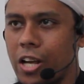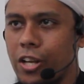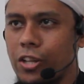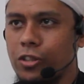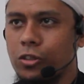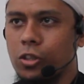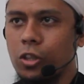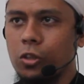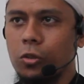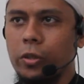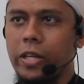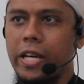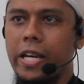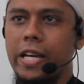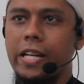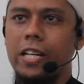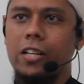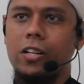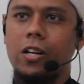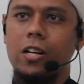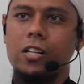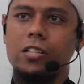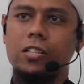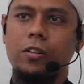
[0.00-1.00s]
So today in the
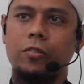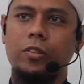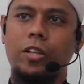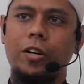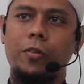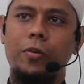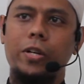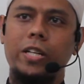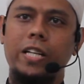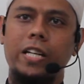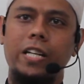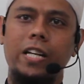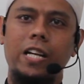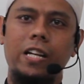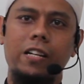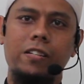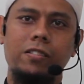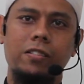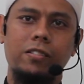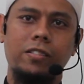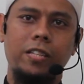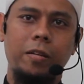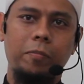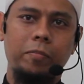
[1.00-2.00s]
knowledge of Tawheed, it is
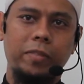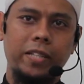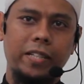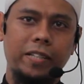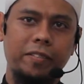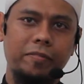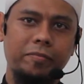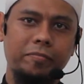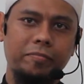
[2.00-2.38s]
the same thing.